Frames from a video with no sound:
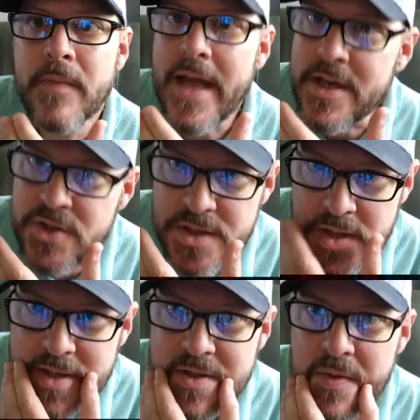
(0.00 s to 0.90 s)
And she's
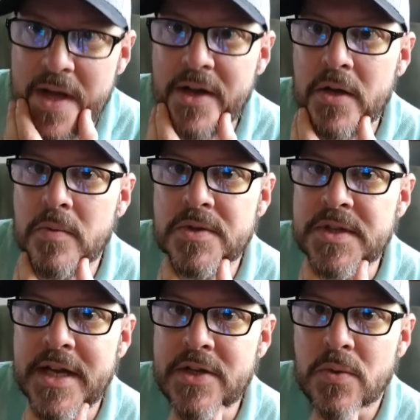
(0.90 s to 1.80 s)
also not good with
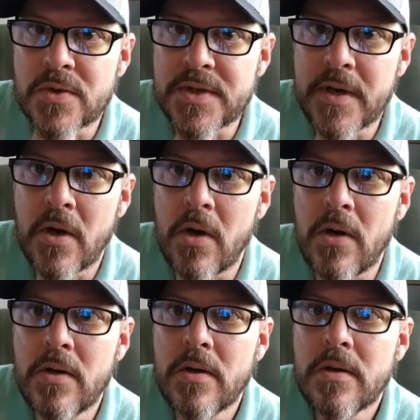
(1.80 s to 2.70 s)
schedules at all.